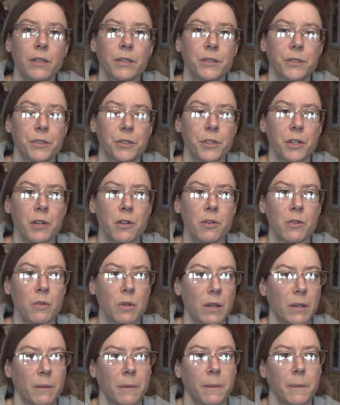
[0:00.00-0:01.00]

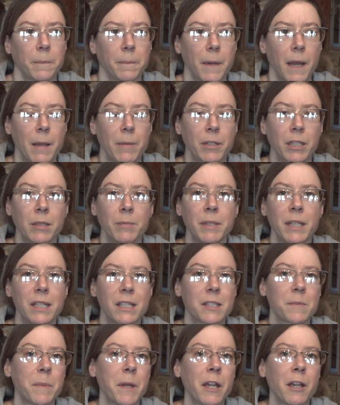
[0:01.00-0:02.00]
So I'm going to be
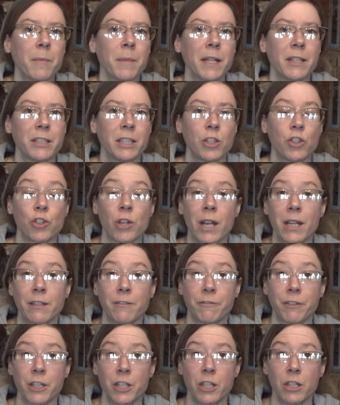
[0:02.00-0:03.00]
experimenting, trying to
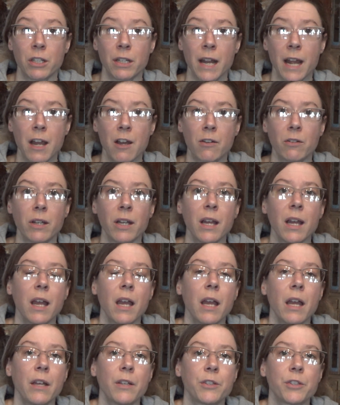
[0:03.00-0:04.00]
figure it out
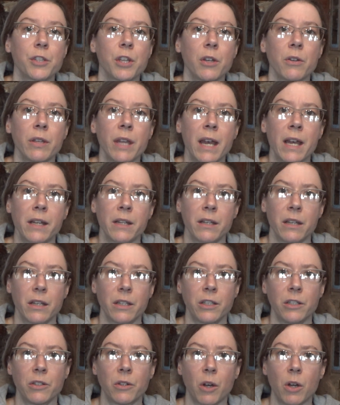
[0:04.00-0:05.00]
so that,
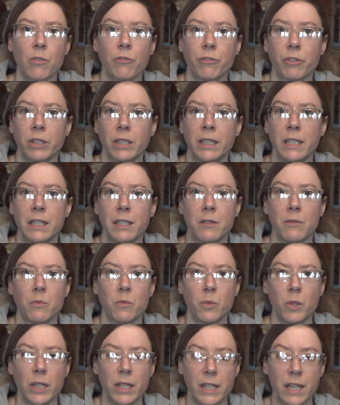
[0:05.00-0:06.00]
hopefully
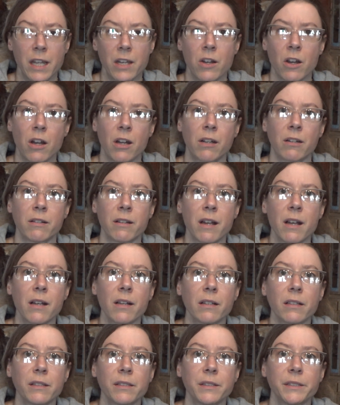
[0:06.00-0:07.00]
we get our
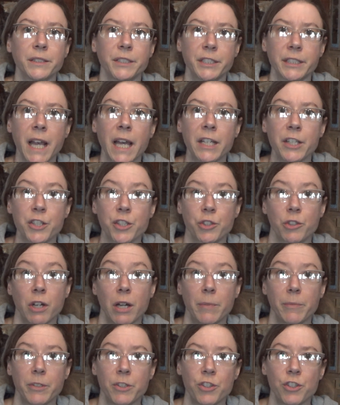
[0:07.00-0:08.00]
status
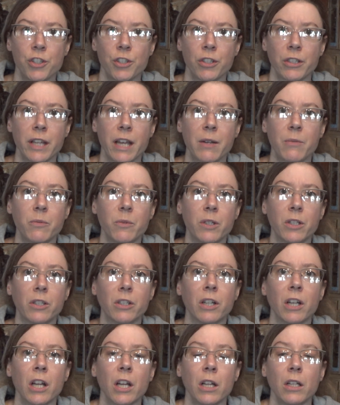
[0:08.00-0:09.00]
crop this year that
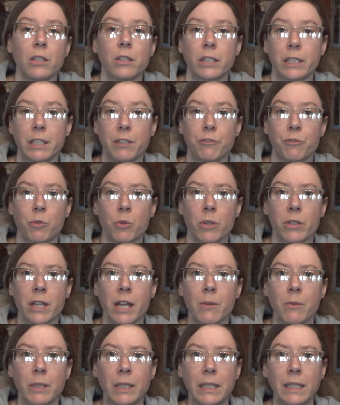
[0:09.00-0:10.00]
we're looking for and
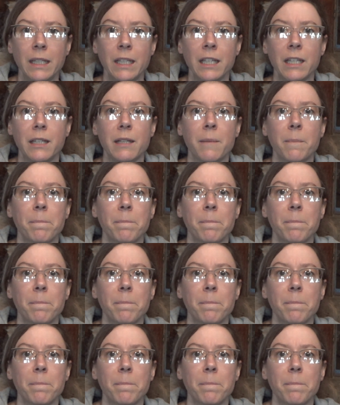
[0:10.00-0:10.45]
that we need.